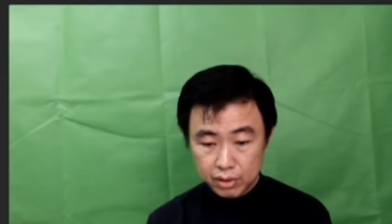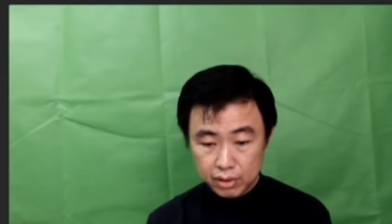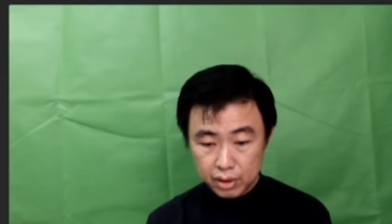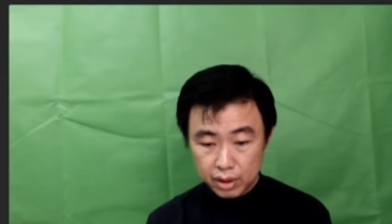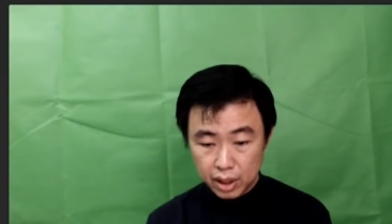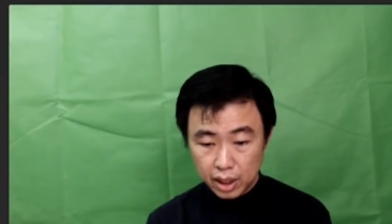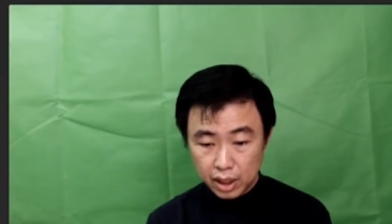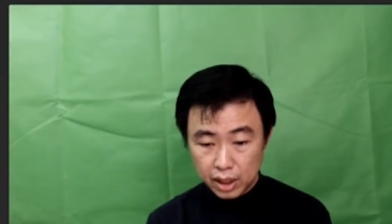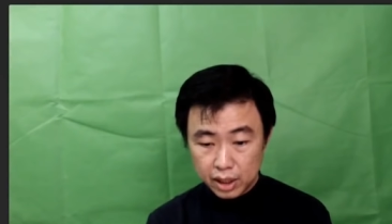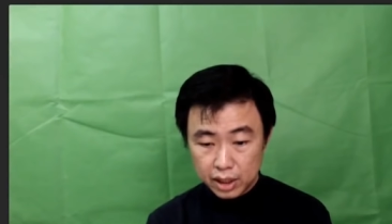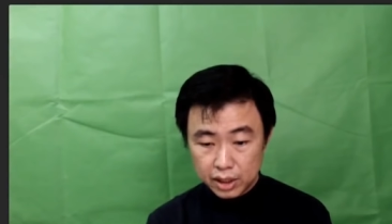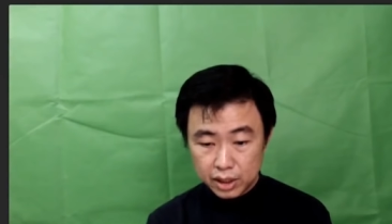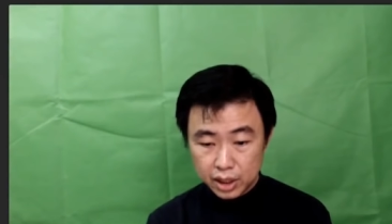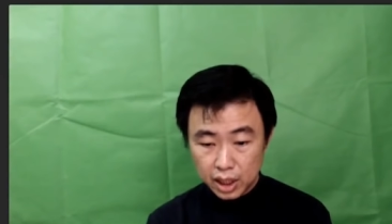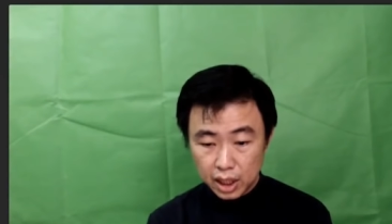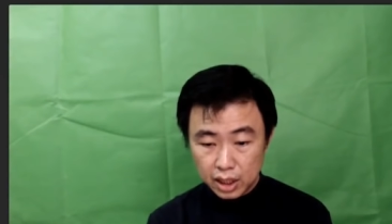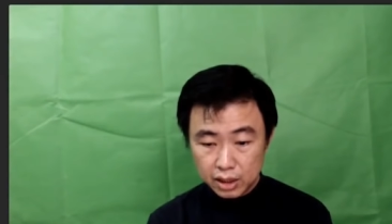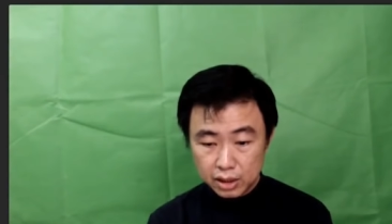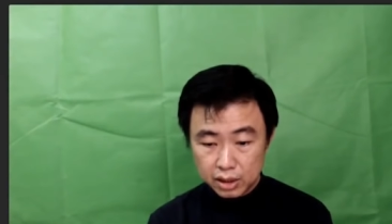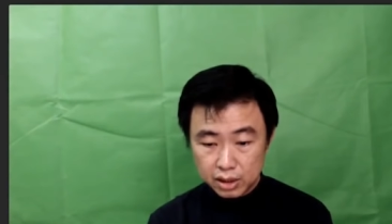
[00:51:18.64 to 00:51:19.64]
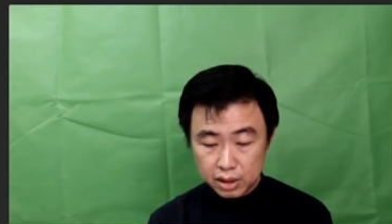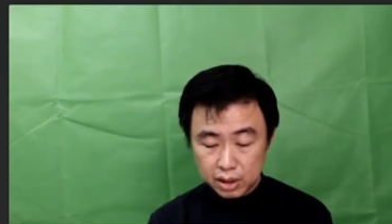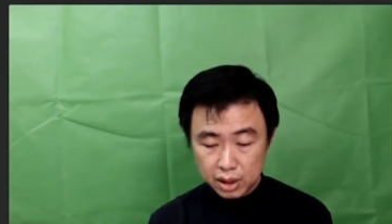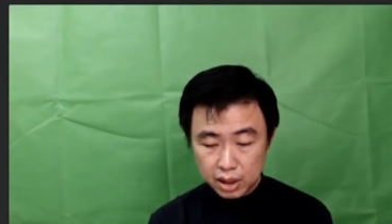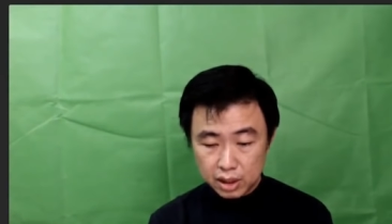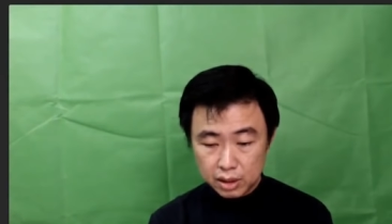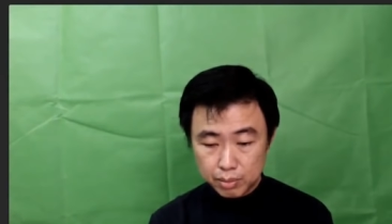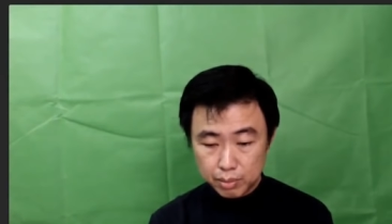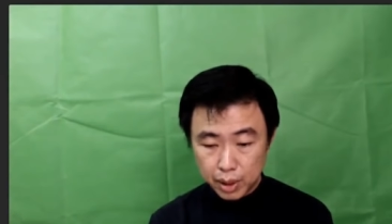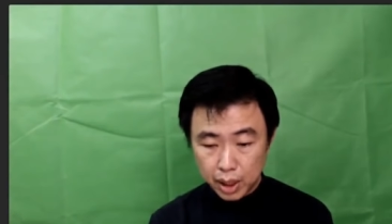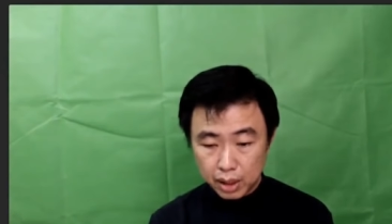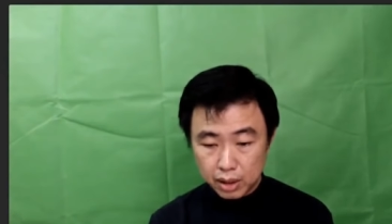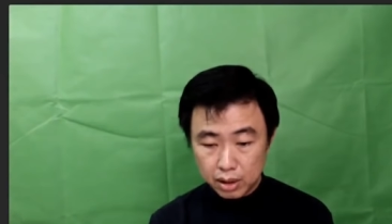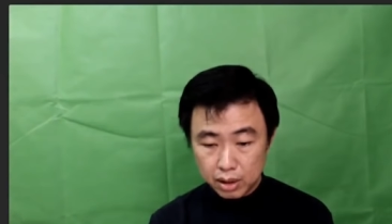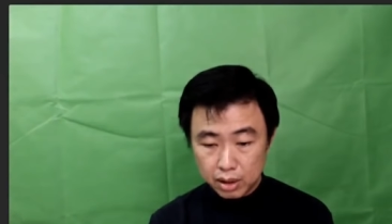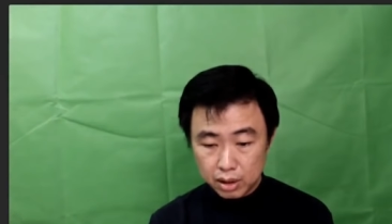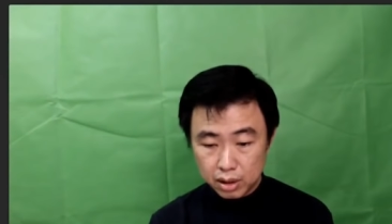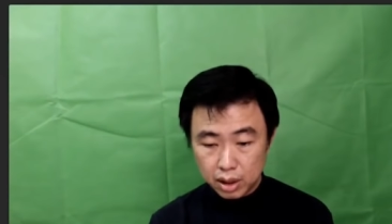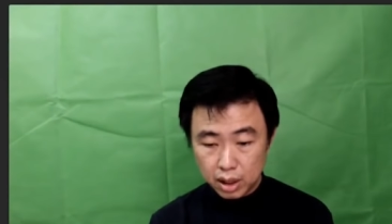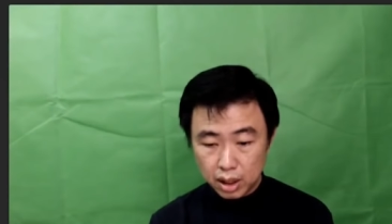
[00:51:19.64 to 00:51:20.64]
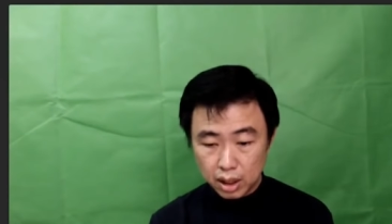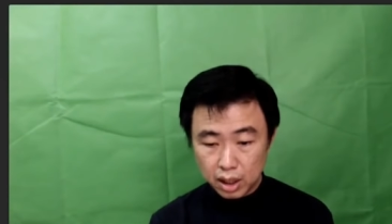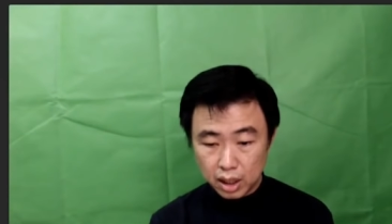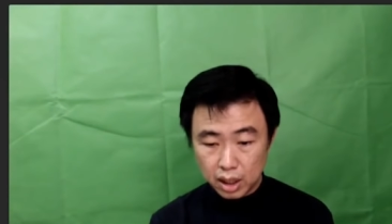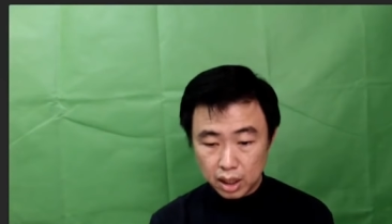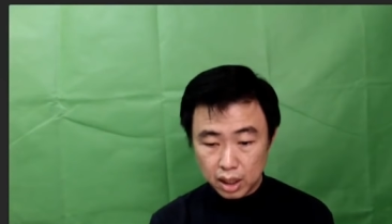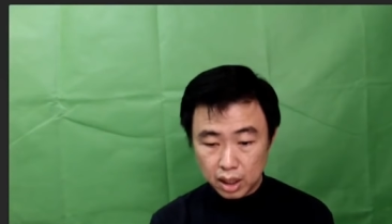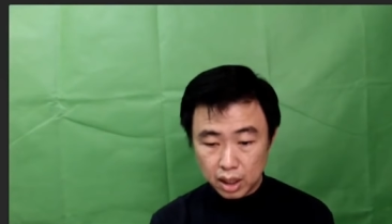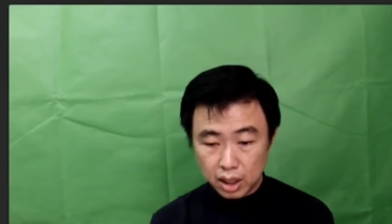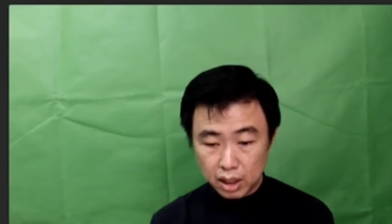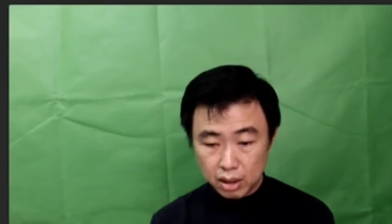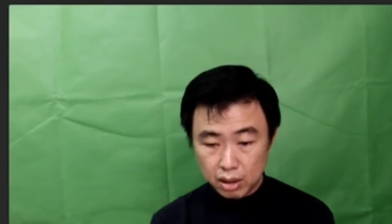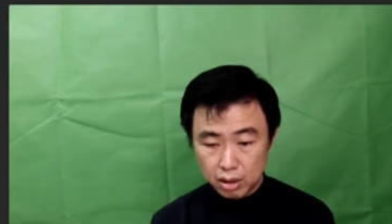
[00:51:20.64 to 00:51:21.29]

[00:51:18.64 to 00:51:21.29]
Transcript: Any chance this month uh,